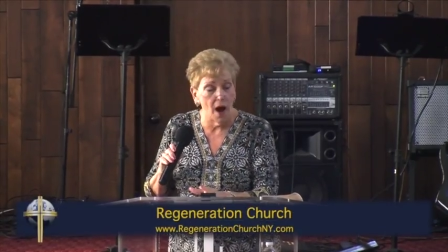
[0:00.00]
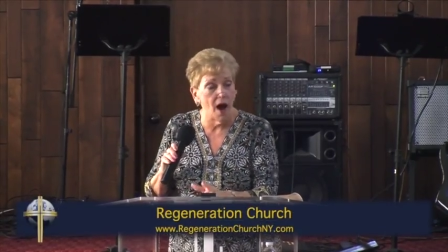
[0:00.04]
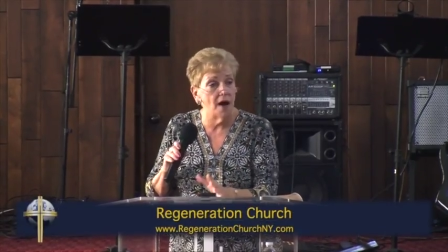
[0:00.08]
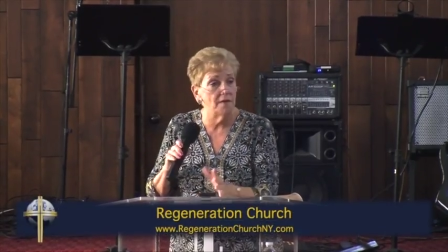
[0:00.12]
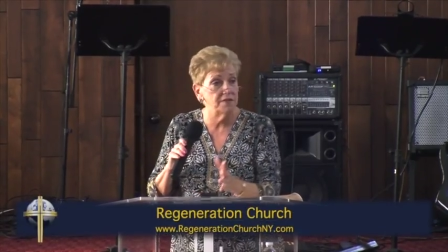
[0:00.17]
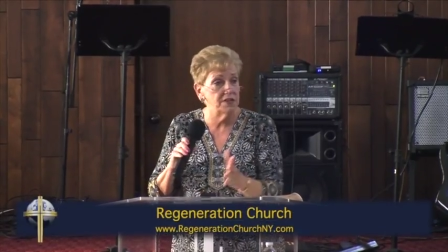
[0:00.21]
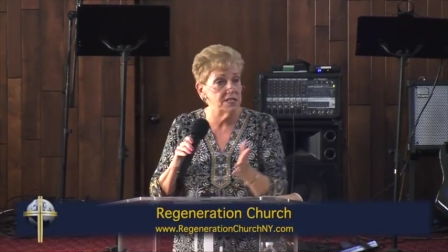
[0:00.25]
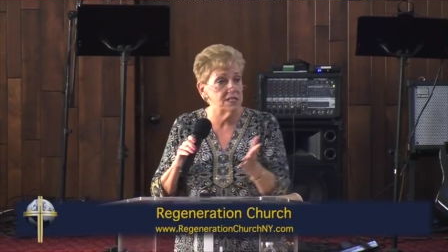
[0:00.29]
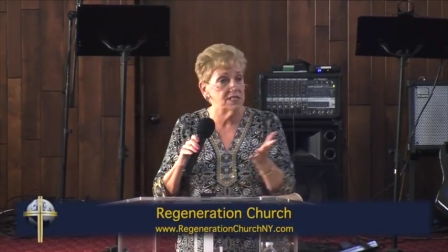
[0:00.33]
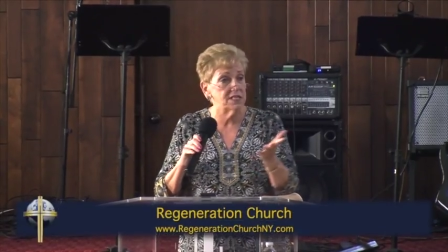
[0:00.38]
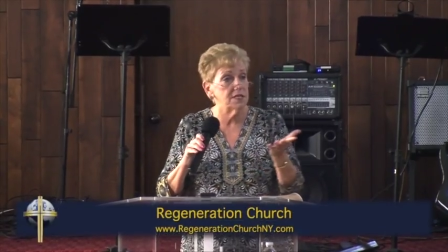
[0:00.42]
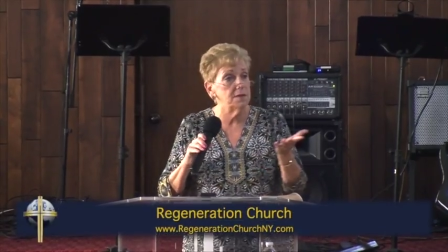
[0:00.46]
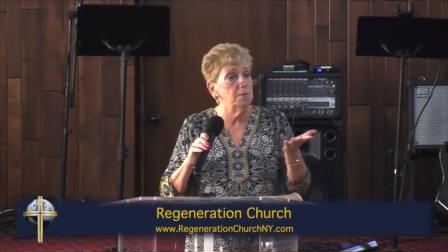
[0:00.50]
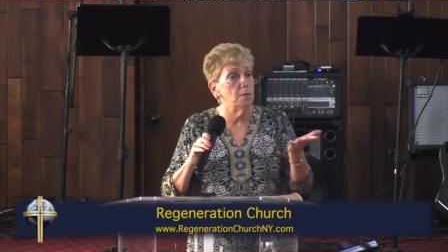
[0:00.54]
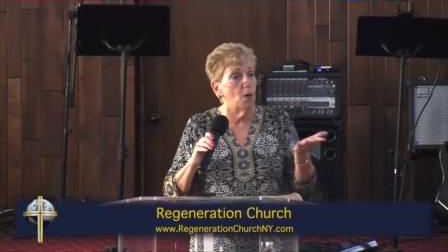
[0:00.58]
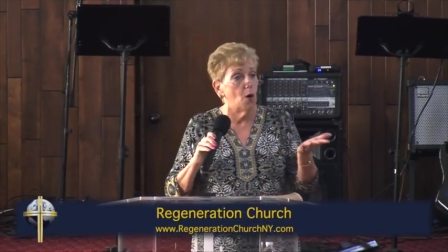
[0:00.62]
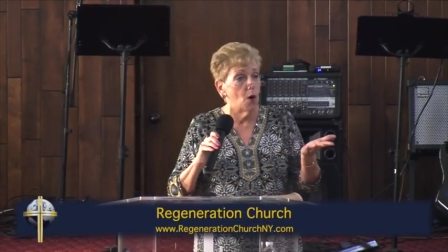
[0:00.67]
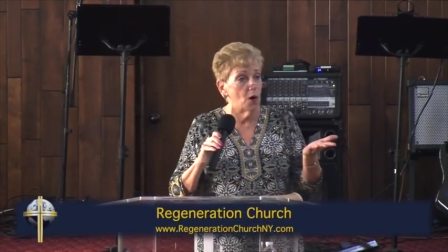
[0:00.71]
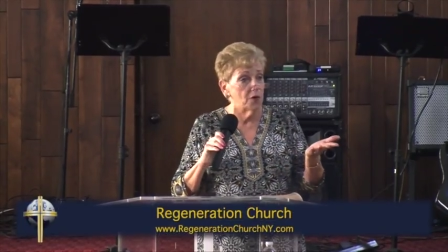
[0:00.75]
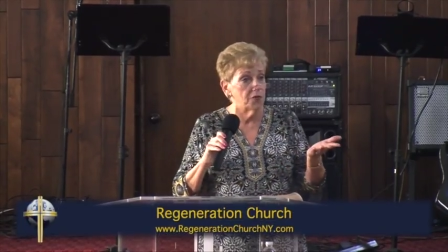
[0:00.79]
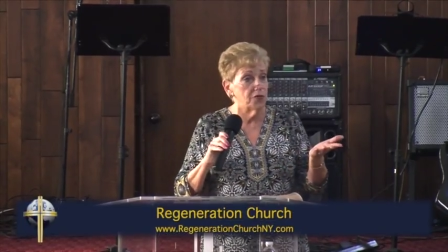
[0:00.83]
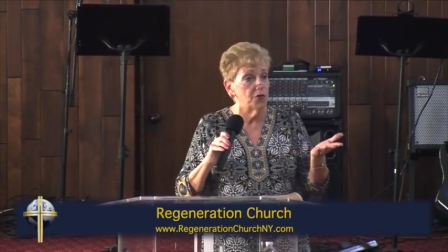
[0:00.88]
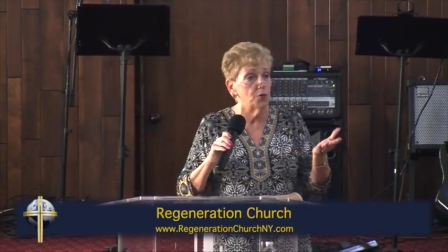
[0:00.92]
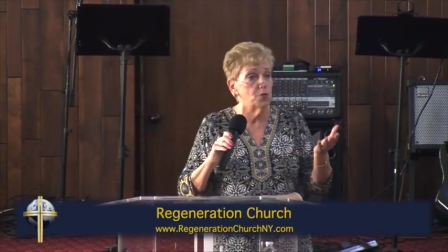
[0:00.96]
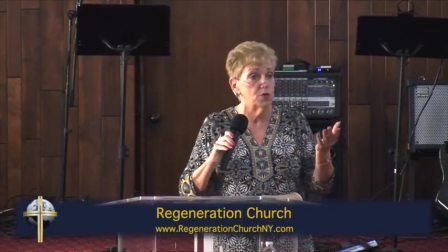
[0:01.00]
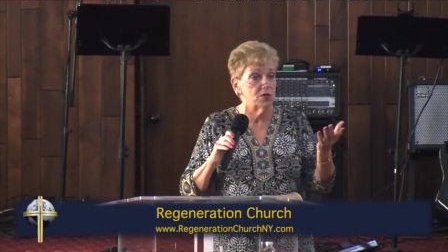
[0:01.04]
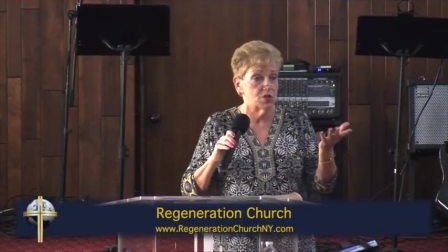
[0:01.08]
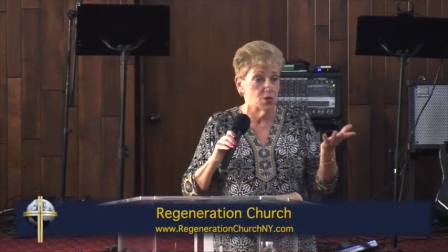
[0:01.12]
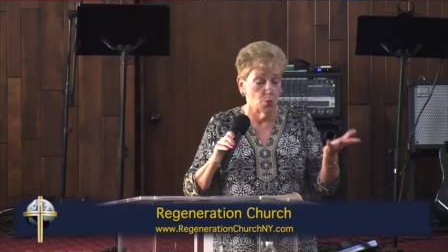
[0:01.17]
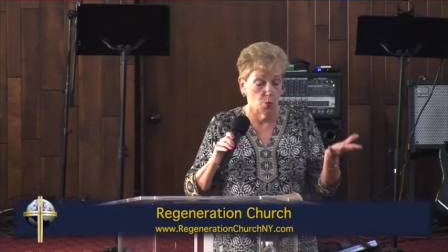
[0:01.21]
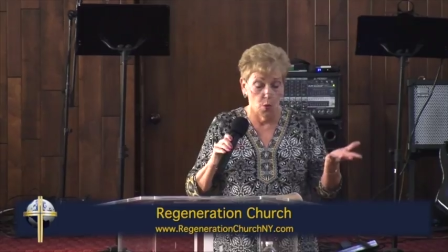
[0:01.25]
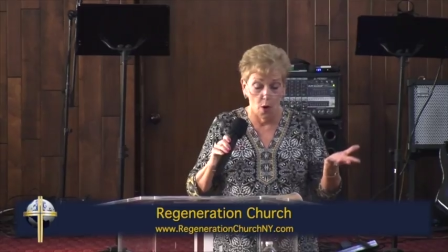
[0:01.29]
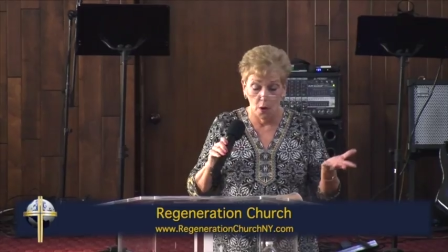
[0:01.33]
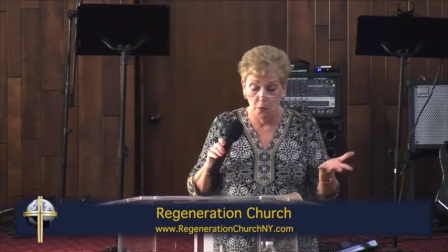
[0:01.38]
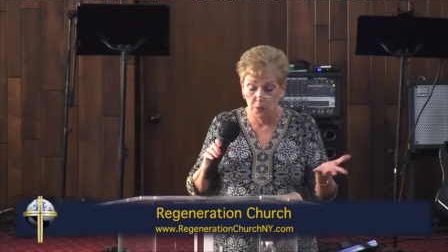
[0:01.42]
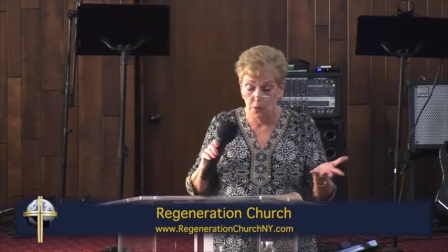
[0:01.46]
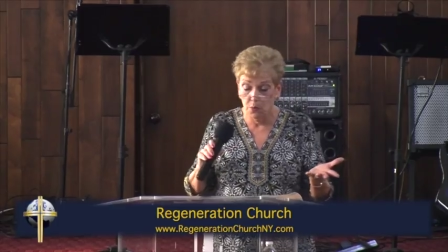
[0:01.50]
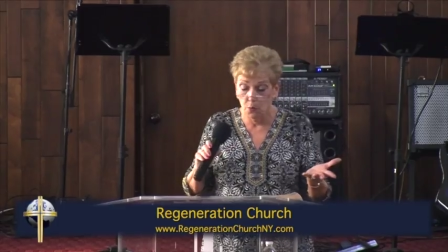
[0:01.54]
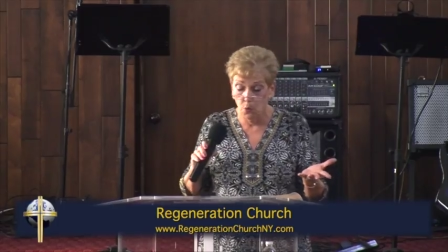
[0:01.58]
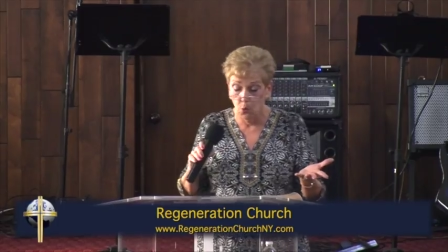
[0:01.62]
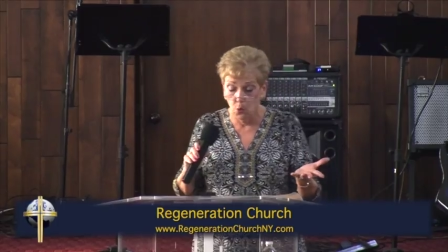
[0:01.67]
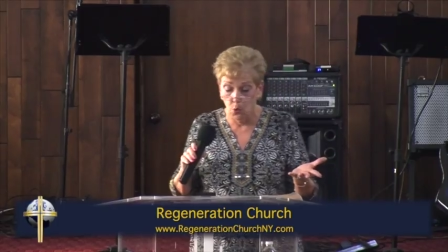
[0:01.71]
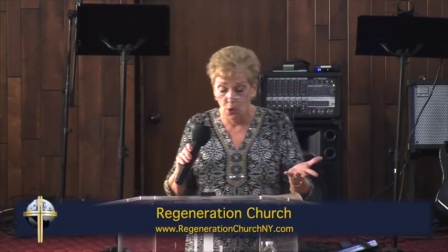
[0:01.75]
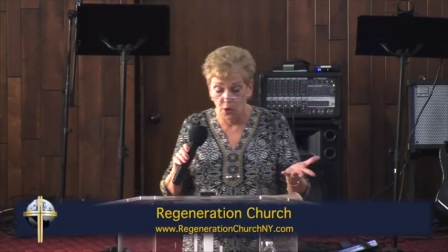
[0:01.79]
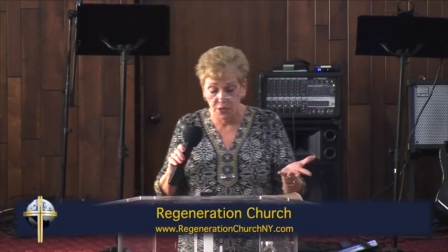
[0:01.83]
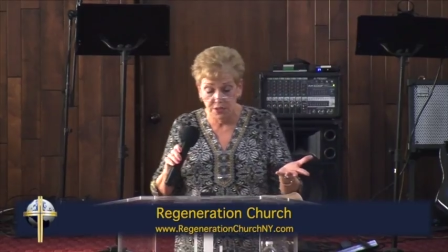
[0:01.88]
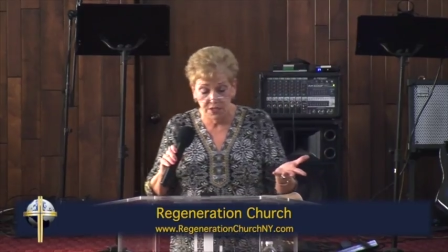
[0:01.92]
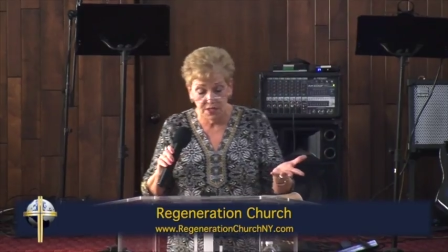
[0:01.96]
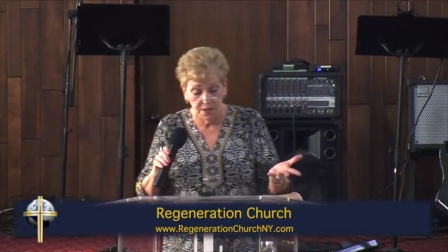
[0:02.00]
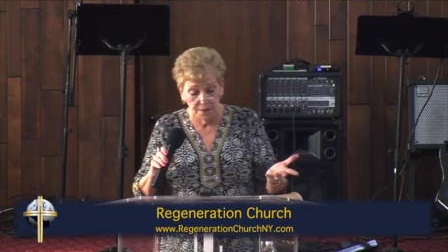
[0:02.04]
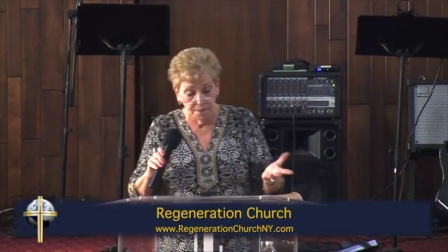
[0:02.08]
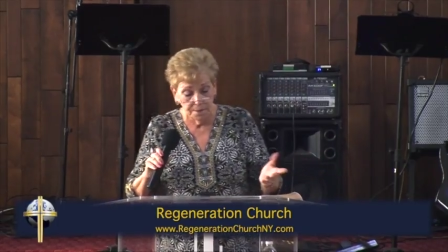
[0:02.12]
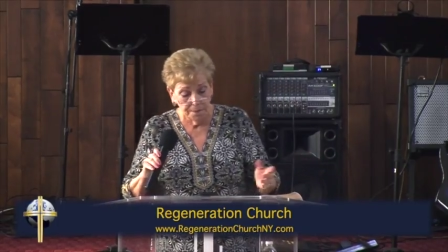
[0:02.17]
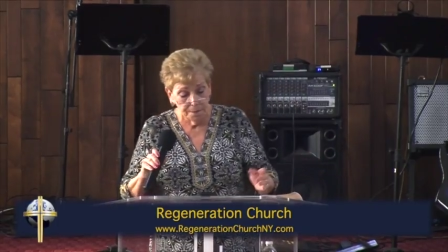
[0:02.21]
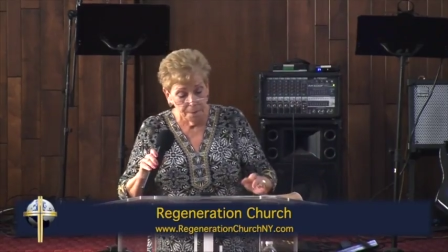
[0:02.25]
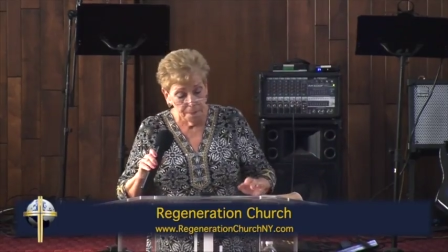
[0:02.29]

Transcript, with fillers: obviously Martha was a worry wart.